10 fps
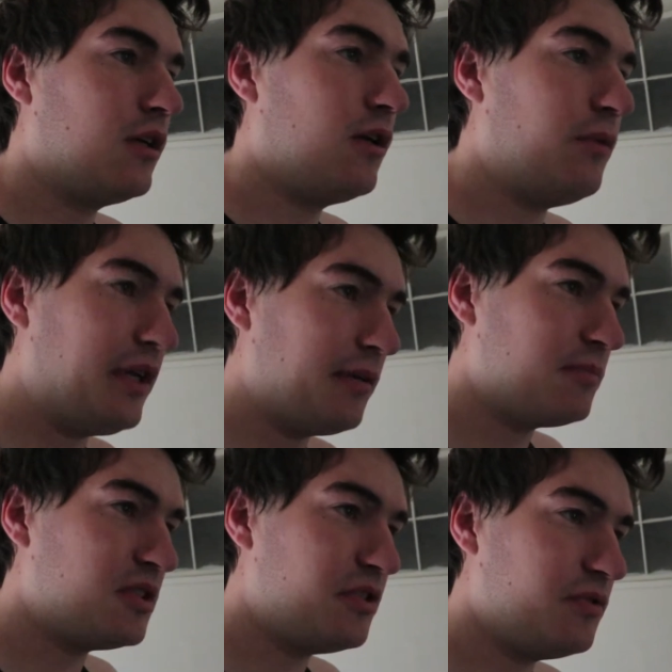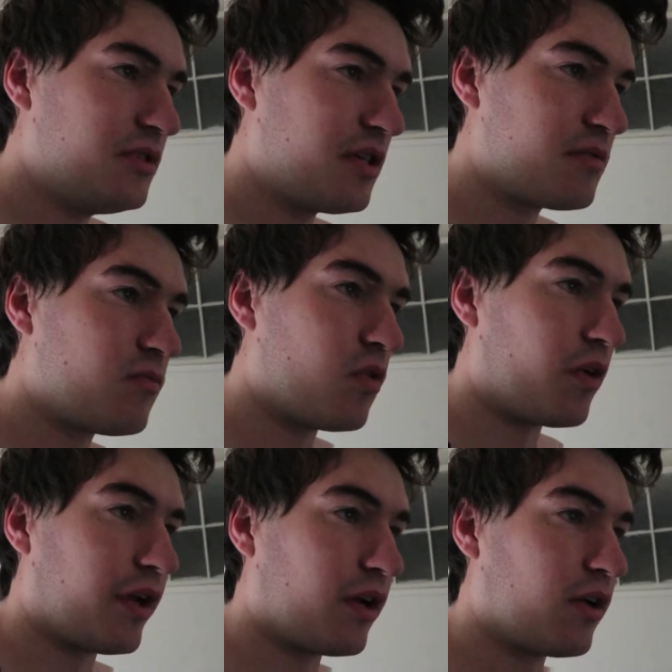I wake up to news this
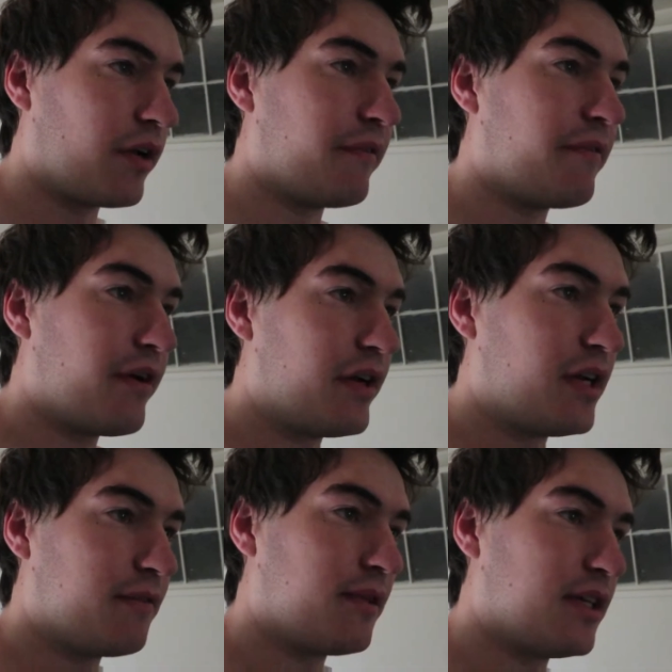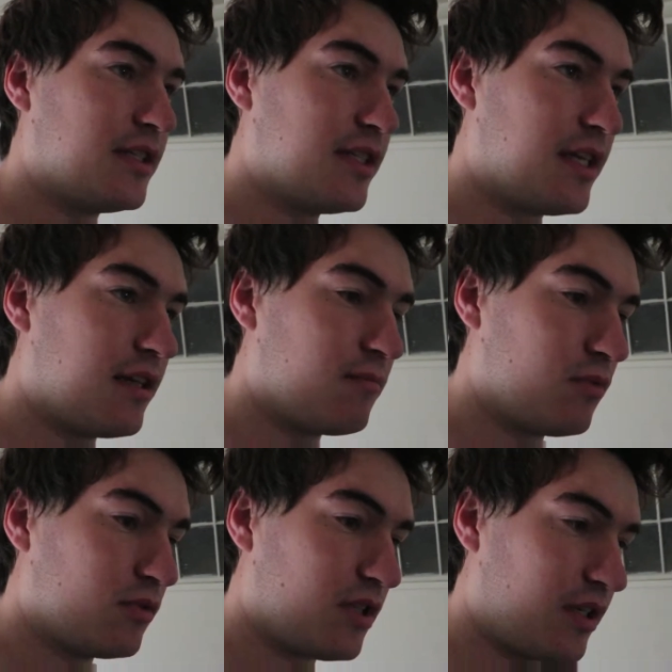morning. Okay, fair enough that I stayed
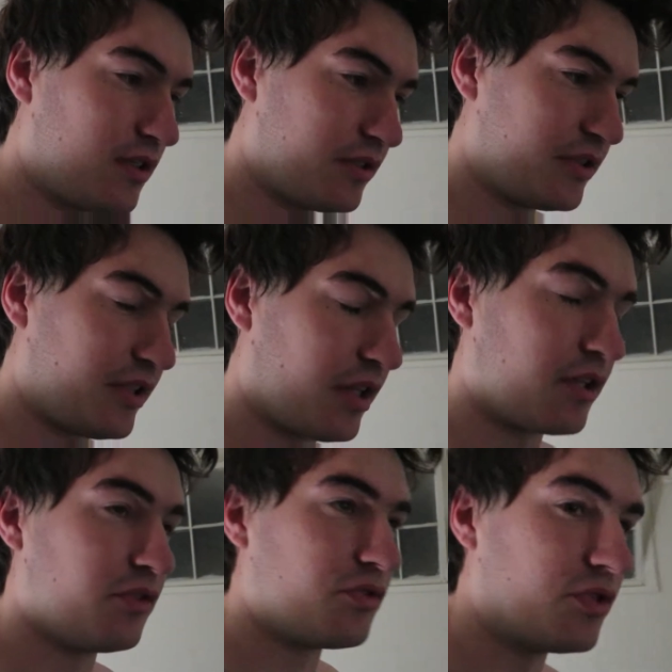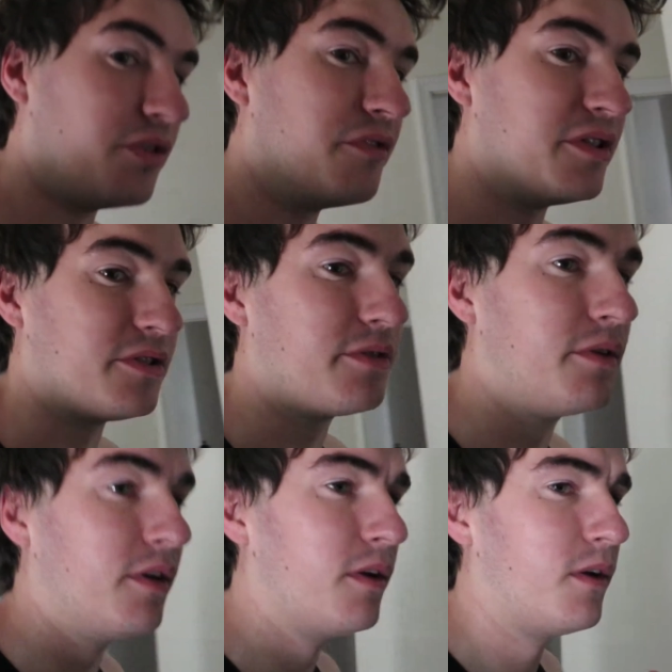up most of the night to see the Conservatives
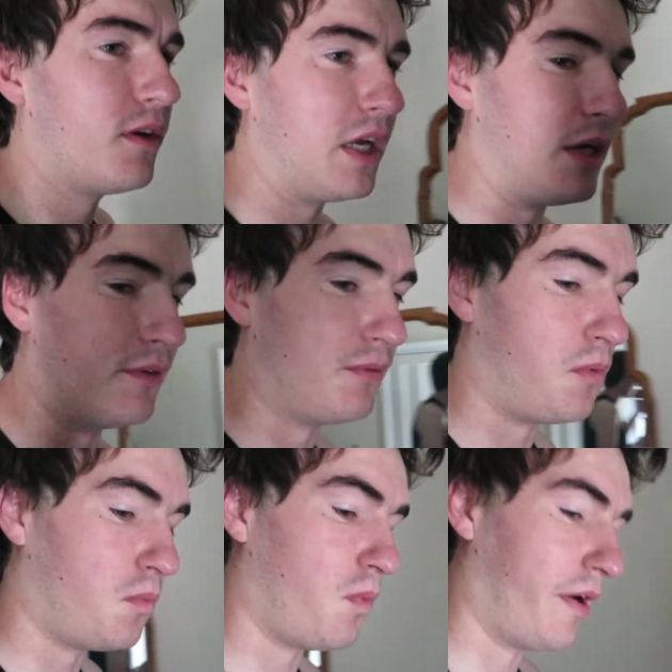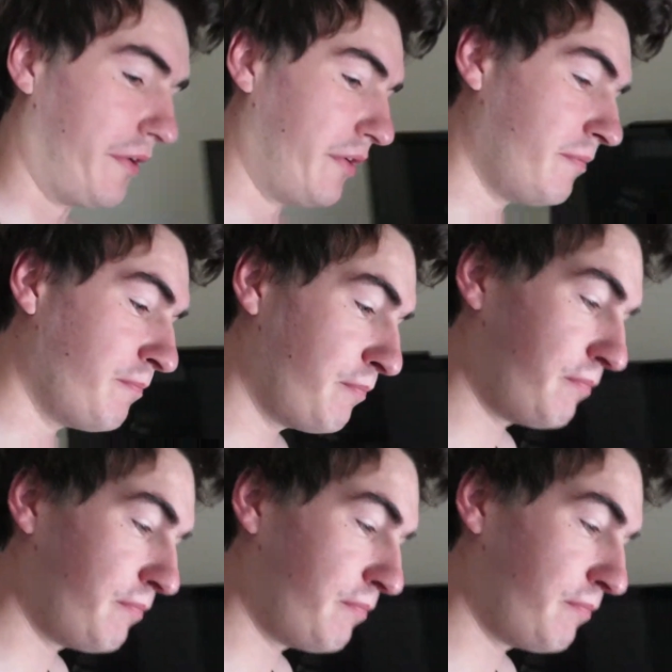have won.